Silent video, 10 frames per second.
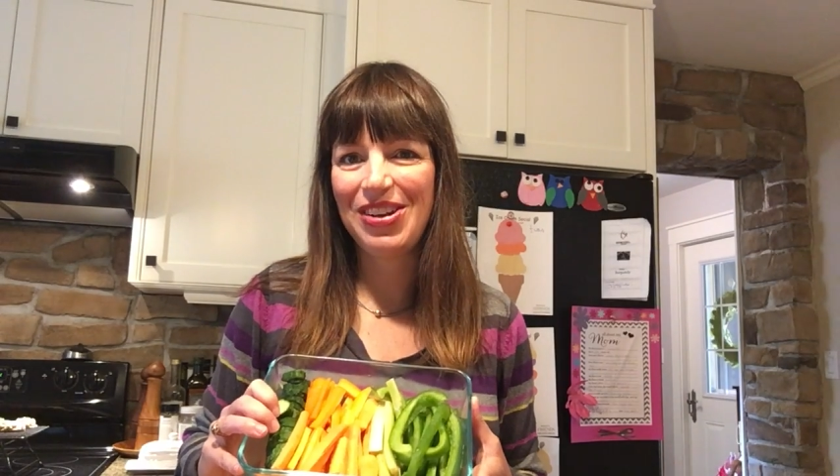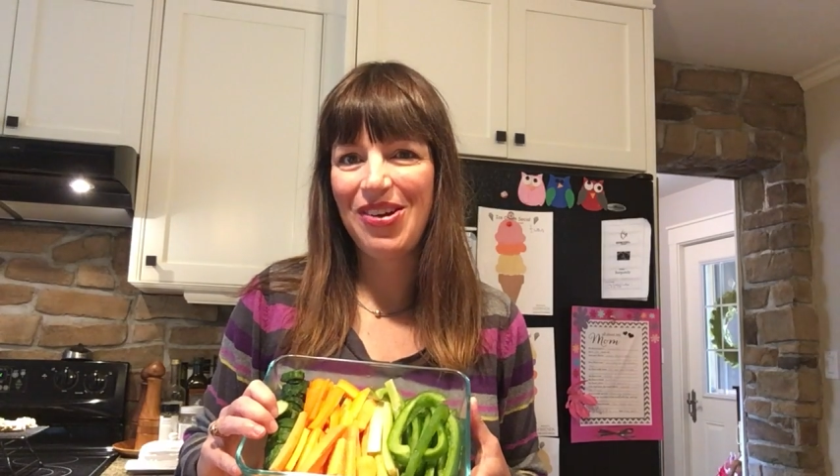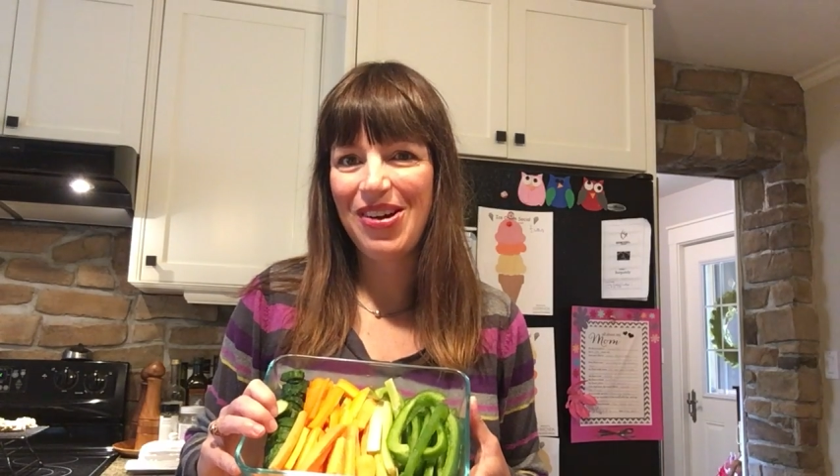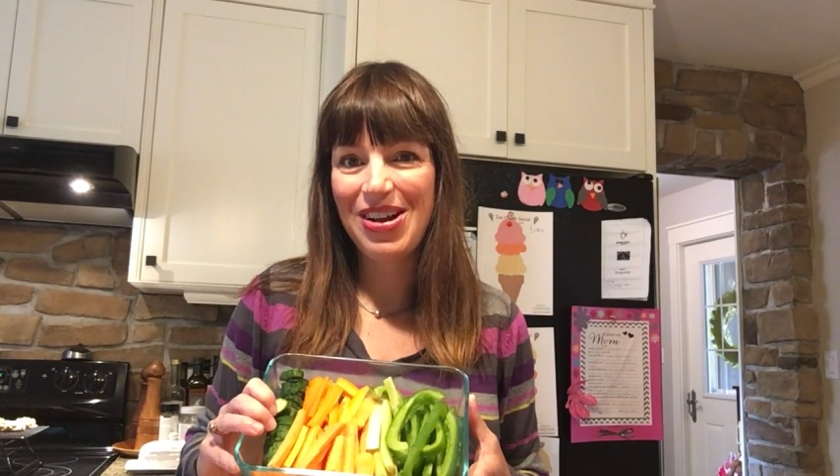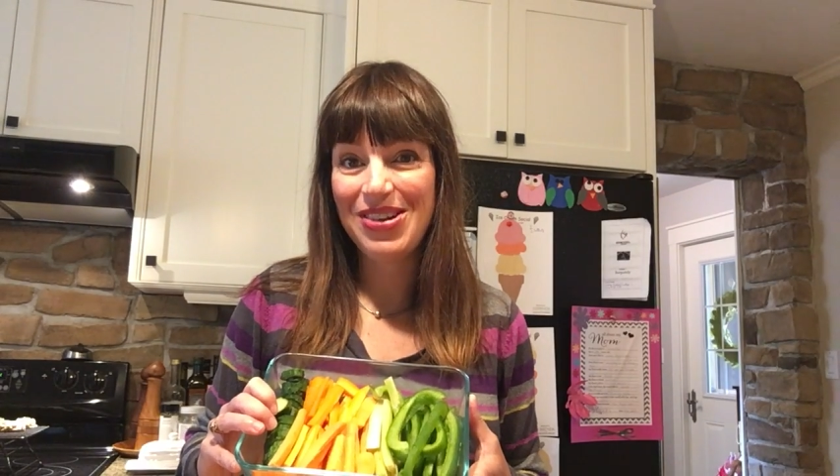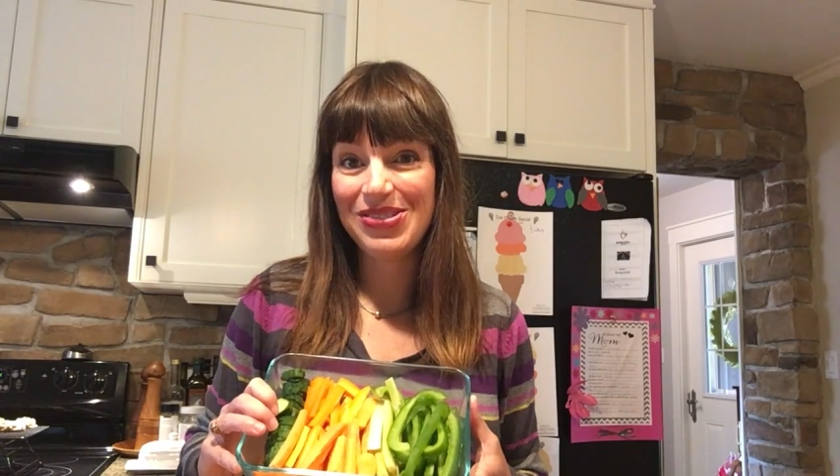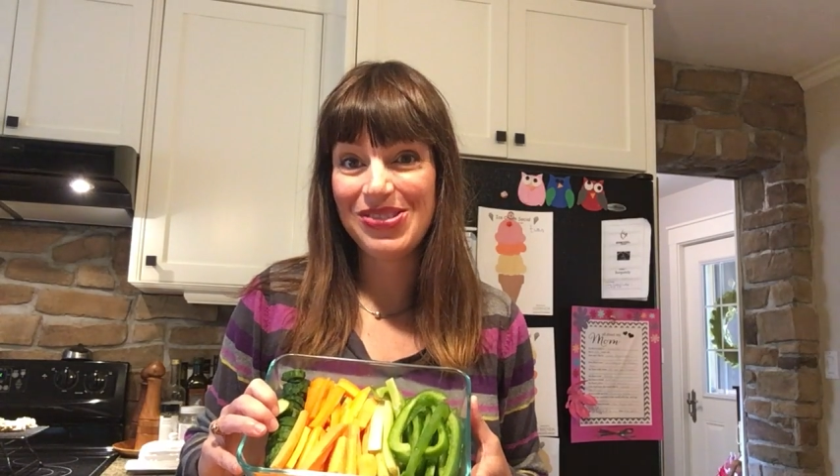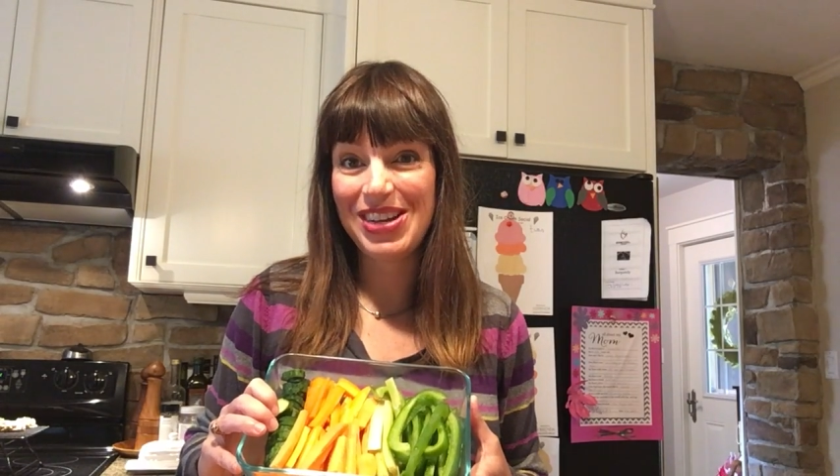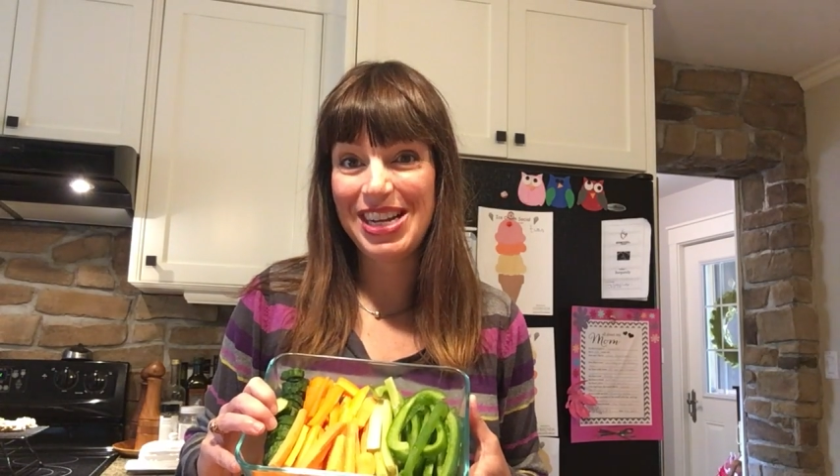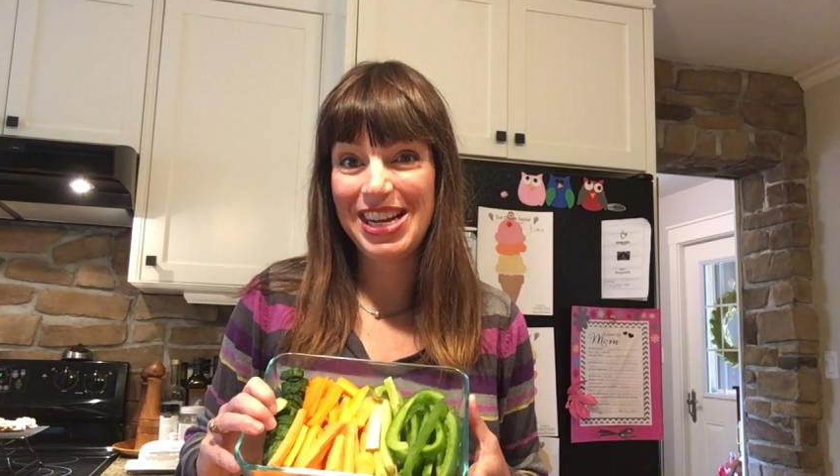in our
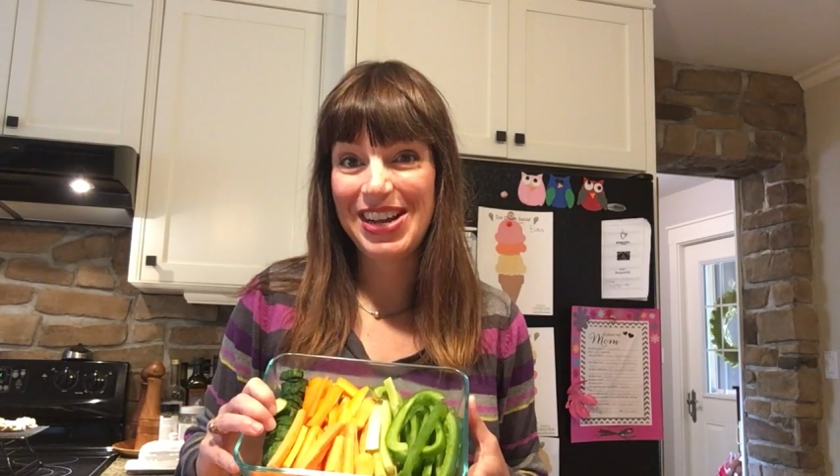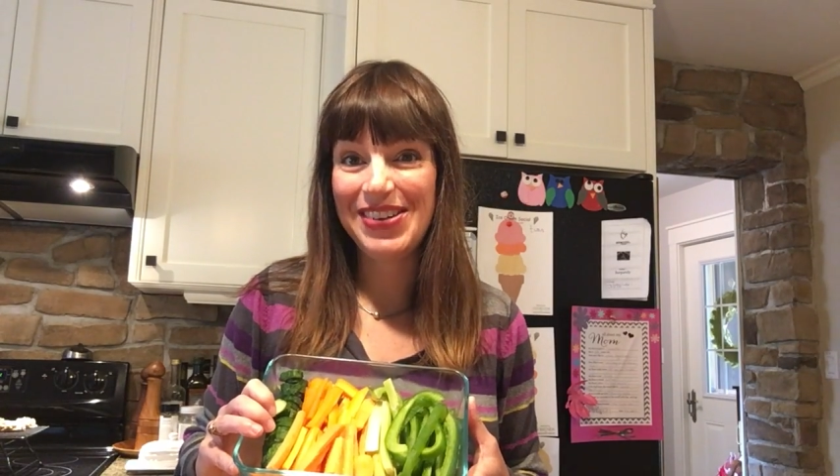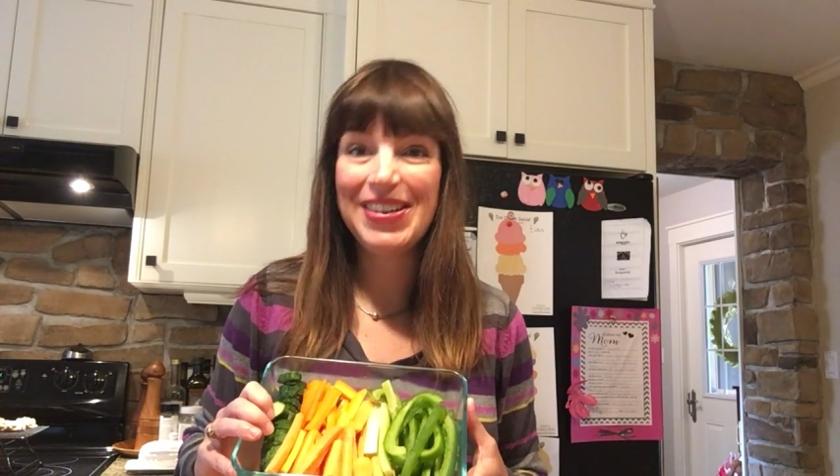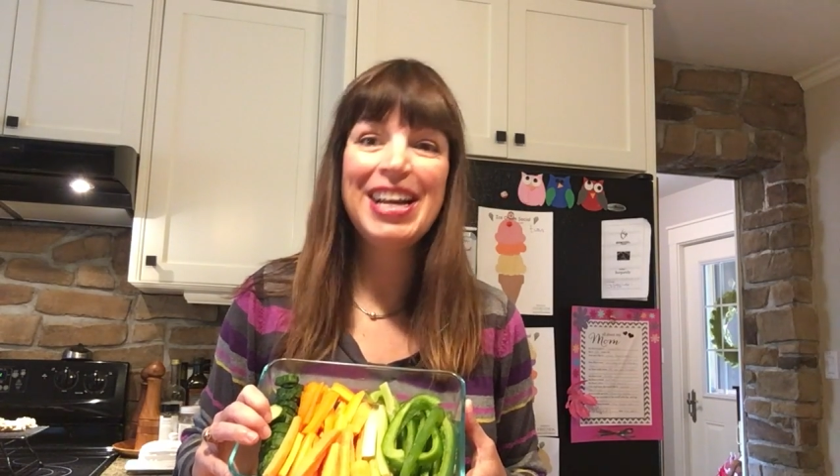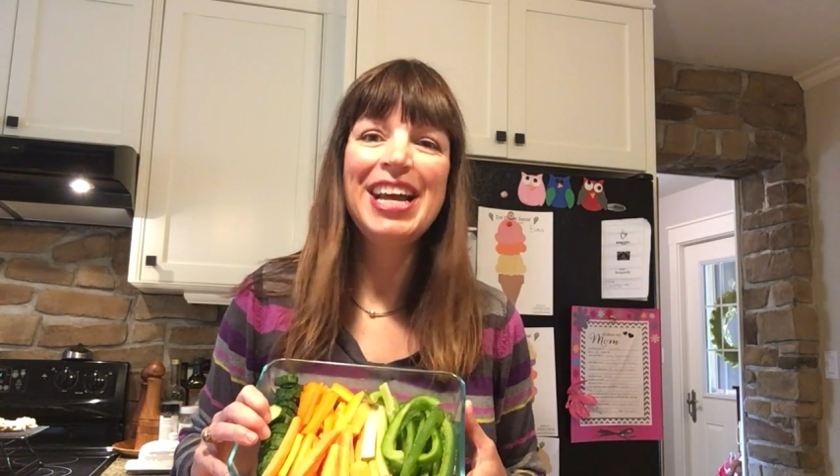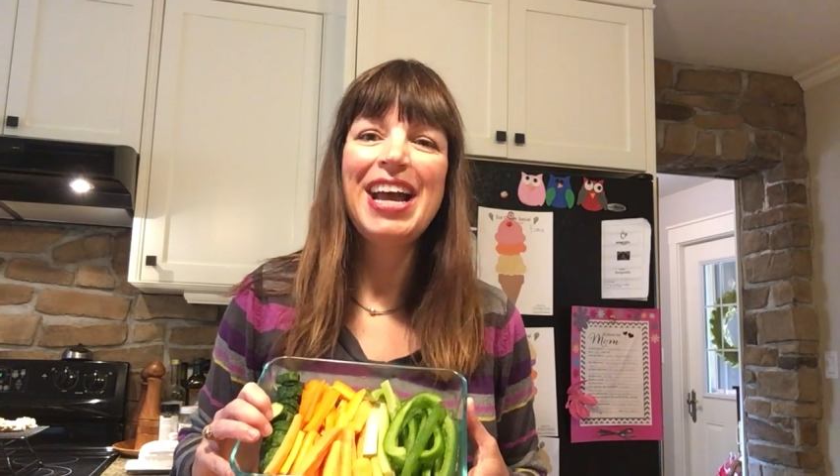house right now,